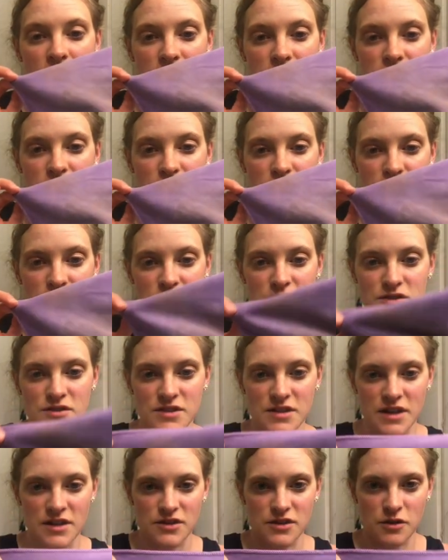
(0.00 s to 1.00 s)
detergent, you
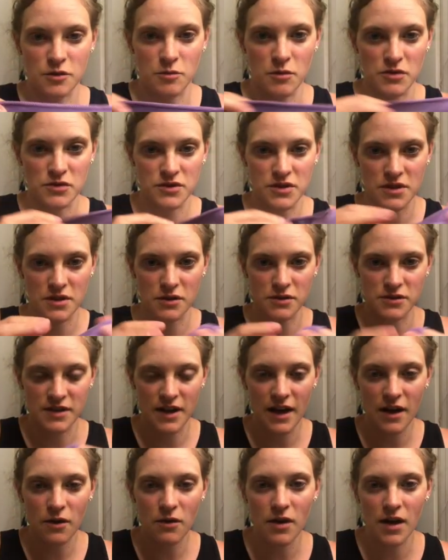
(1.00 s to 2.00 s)
see I took most of those
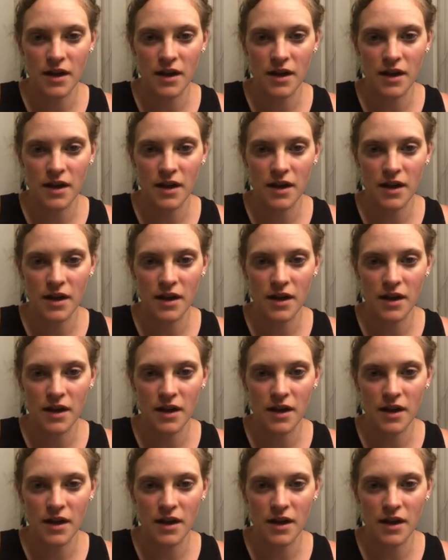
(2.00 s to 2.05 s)
out,